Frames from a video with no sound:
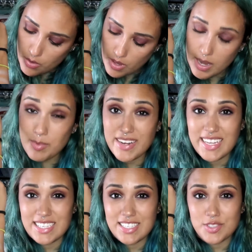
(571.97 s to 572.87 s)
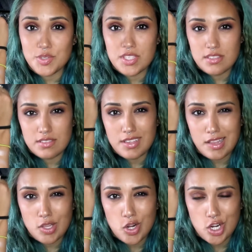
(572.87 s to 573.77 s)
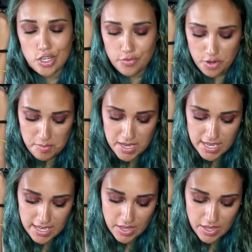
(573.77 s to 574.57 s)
I'm right-handed, so this is like a little harder for me.